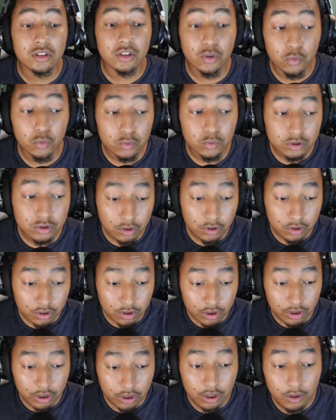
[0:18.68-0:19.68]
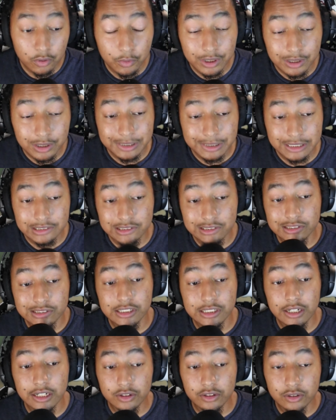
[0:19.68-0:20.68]
Yo, what's going on, y'all? Welcome back to the
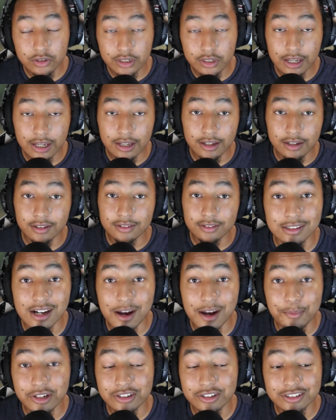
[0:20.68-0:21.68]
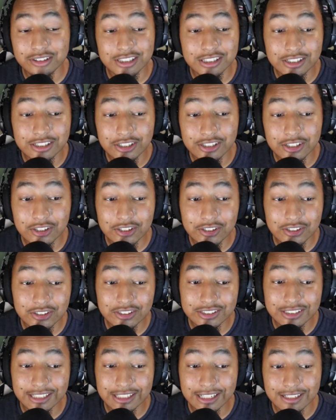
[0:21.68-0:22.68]
channel. Hey, I'm here to tell
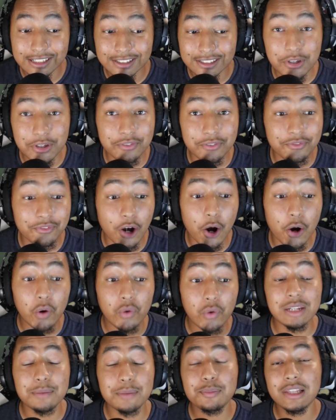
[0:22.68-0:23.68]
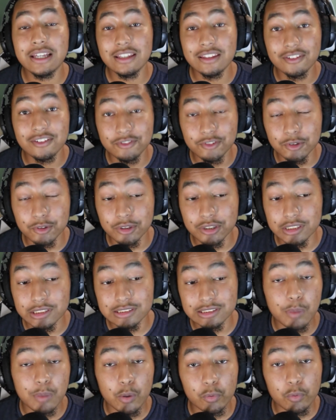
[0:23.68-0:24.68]
y'all that we've already played The
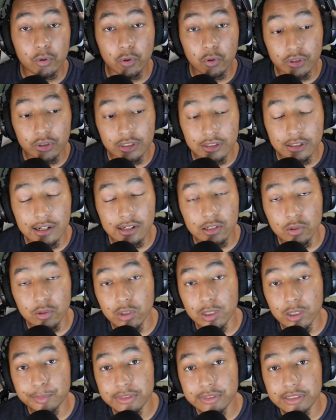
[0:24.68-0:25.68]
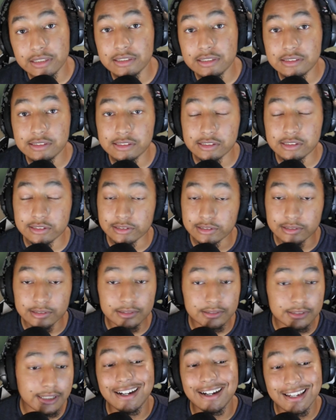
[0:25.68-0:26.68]
Forest. My recording got corrupted,
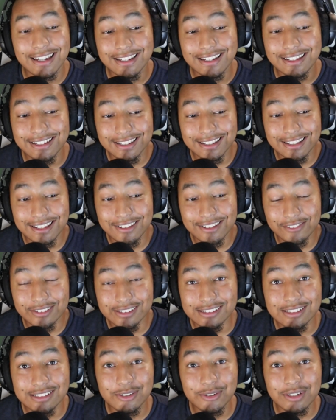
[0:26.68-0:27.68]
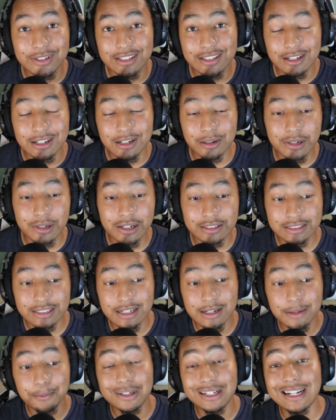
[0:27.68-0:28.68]
so I can't I can't really do anything about
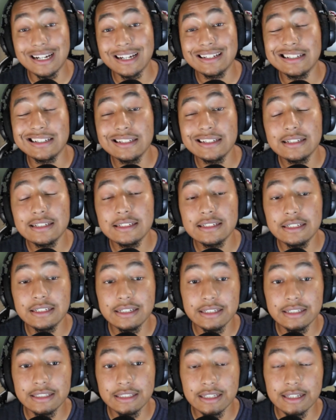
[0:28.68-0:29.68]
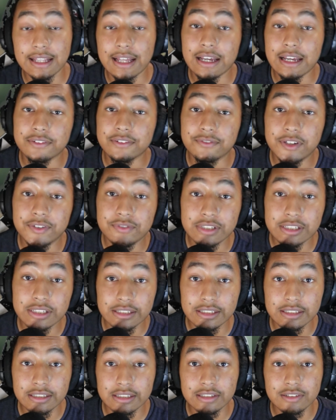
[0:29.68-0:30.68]
that. But I did get the last
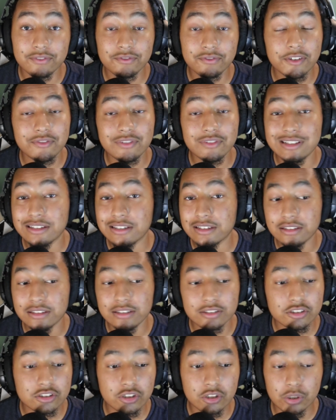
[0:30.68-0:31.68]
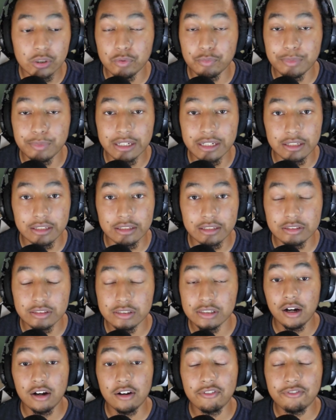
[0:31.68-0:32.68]
15, 15 so minutes
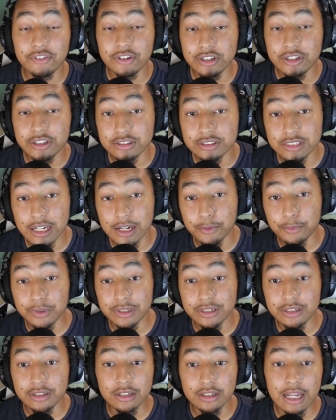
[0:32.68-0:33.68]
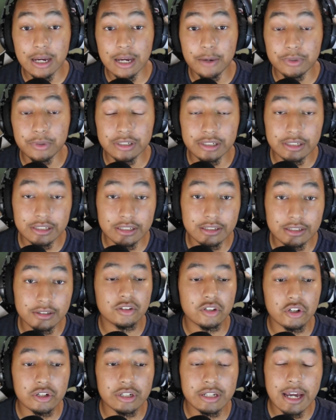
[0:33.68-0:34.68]
of footage that we that we did
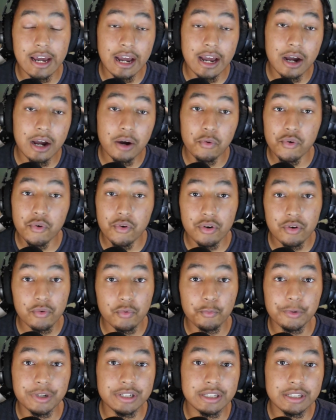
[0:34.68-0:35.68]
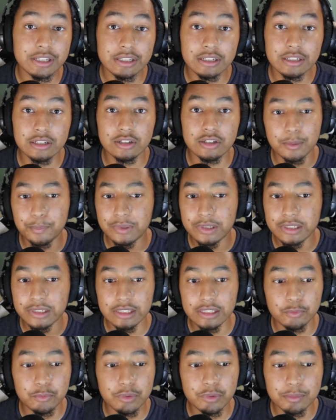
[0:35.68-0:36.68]
during that hour. We did
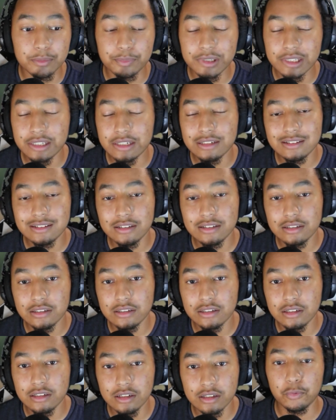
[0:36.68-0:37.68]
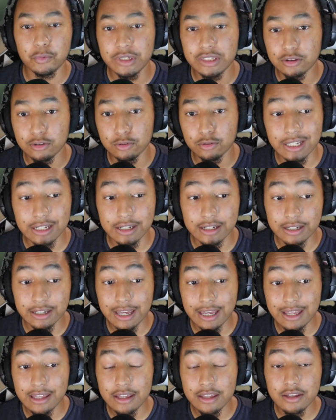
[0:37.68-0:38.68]
complete. We completed. We went through like a
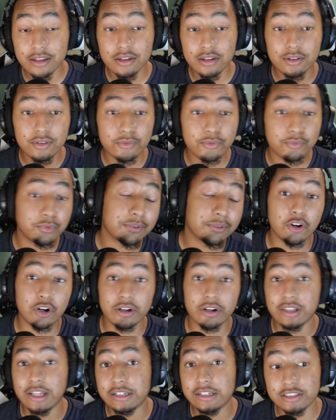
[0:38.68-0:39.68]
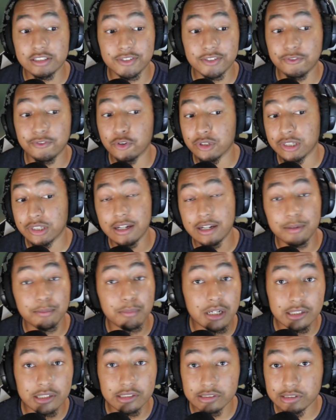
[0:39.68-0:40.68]
cave. We fought like this four-legged
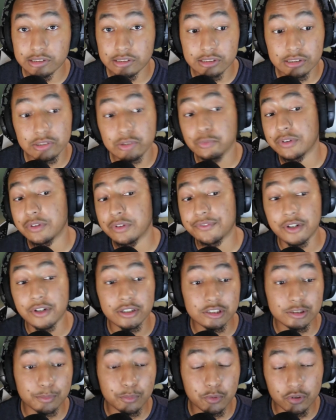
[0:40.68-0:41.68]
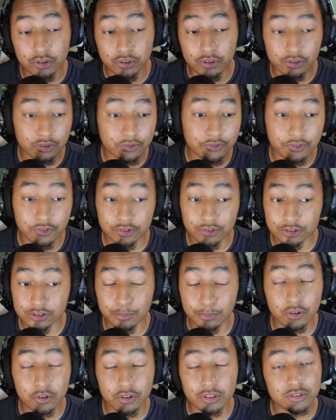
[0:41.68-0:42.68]
monster. We fought some more some
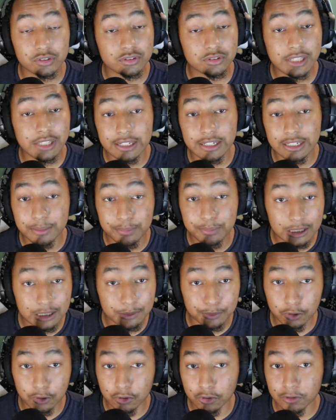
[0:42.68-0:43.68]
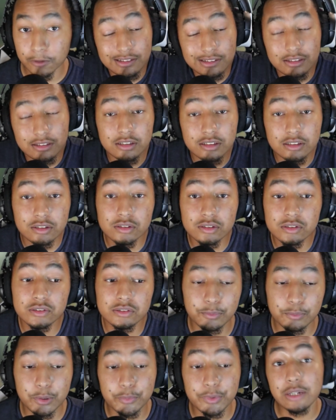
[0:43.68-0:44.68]
more of those naked people. You know,
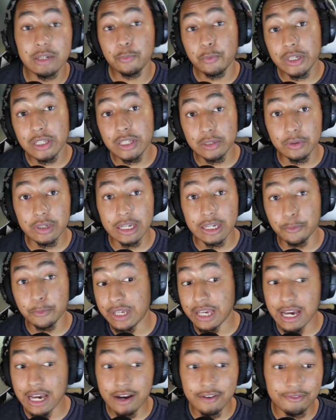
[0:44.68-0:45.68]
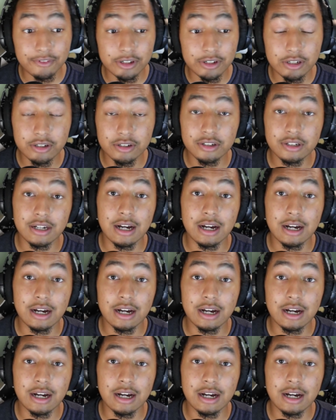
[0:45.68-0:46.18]
we went. We we had fun.